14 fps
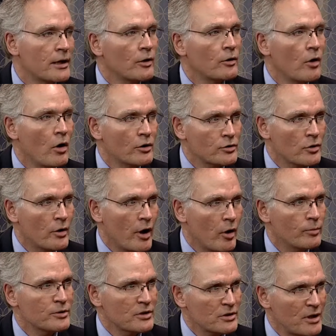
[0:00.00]
That'll also
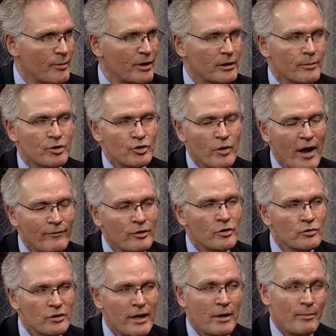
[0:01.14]
help systemically, but you have to
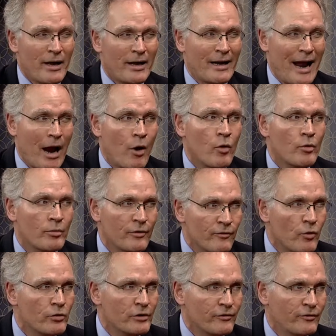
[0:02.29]
use that about an hour
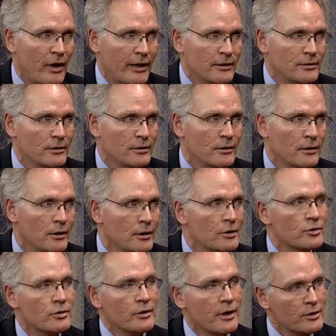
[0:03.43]
before the flight.
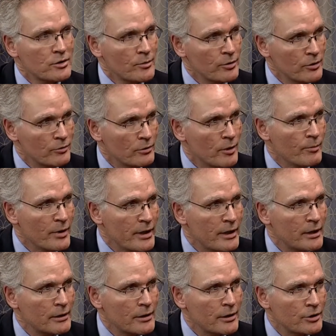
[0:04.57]
So you got something
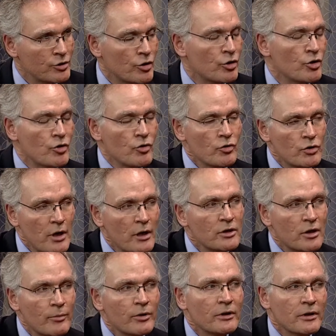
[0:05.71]
immediately that you could use,
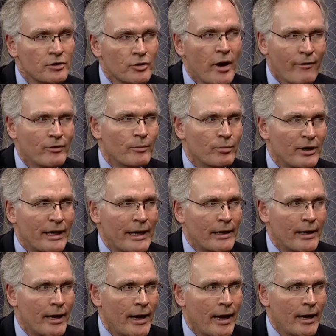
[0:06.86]
something that you have to plan
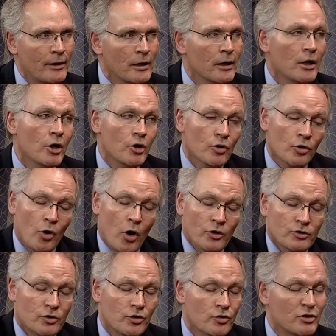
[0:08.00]
ahead. You could
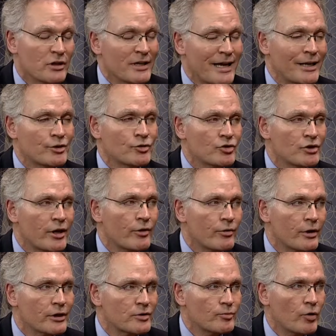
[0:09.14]
also use a nasal
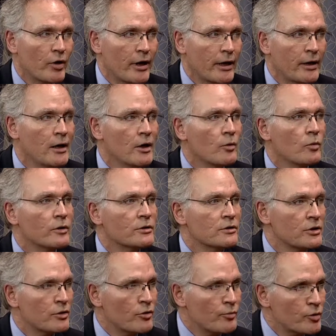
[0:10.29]
steroid spray, which
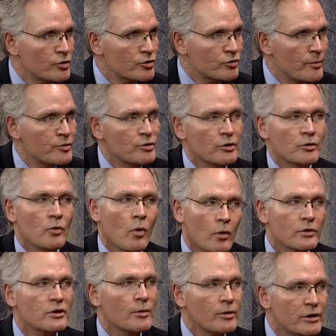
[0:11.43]
is either prescription
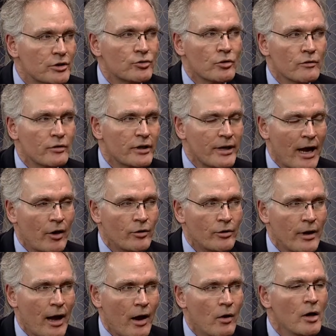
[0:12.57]
or some of these are over the counter
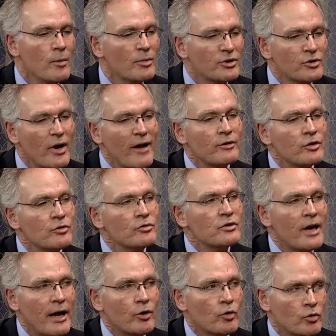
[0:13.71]
now, but you have to use
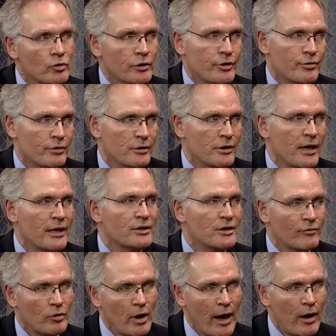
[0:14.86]
that earlier in the day,
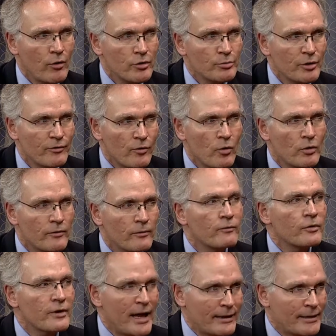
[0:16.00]
several hours before,
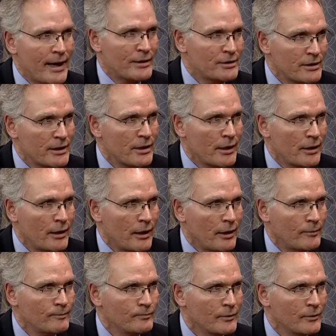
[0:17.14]
for that to actually kick in.